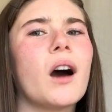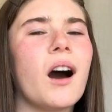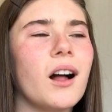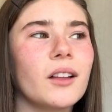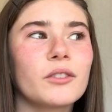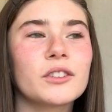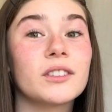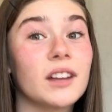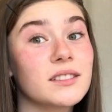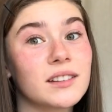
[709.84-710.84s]
Oliver
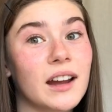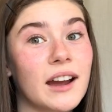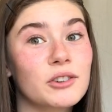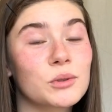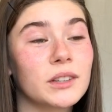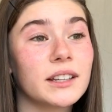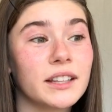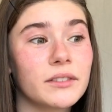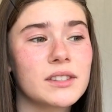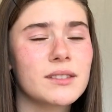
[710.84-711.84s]
doesn't actually
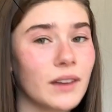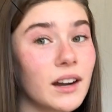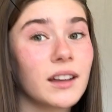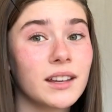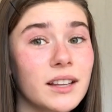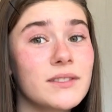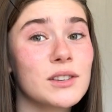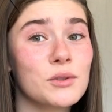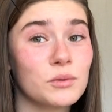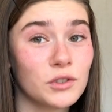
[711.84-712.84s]
live in Savannah. He lives
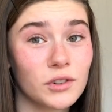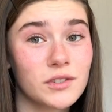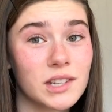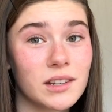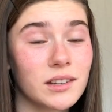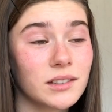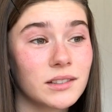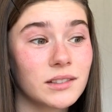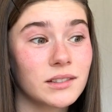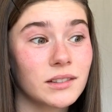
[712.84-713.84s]
in New Jersey,
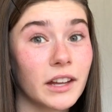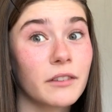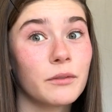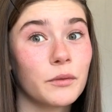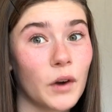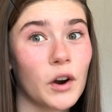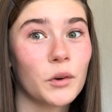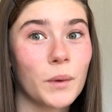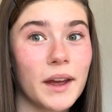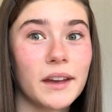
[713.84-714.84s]
like far
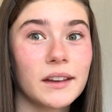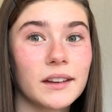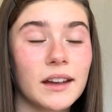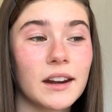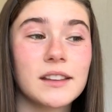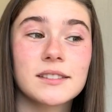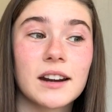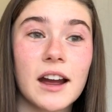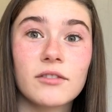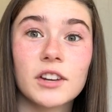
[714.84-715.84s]
away, and he's
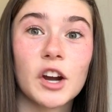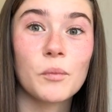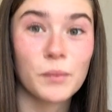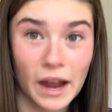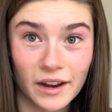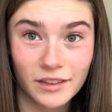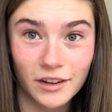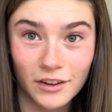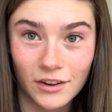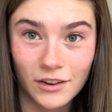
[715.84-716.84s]
gonna have to go back
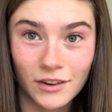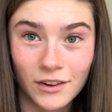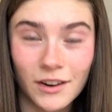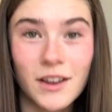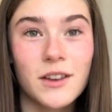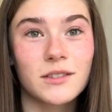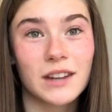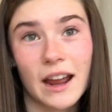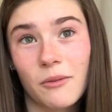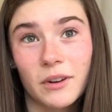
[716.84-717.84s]
there. So
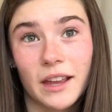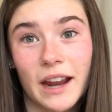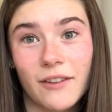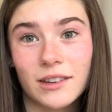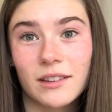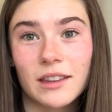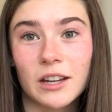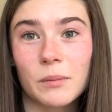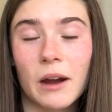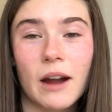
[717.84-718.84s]
now we're like having to
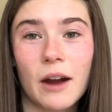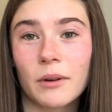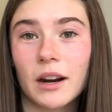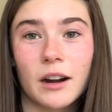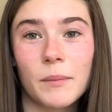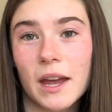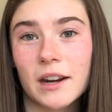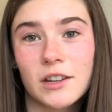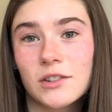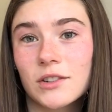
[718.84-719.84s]
think about how we're gonna
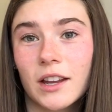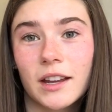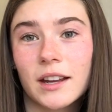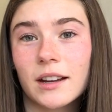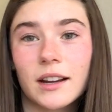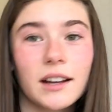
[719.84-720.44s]
manage like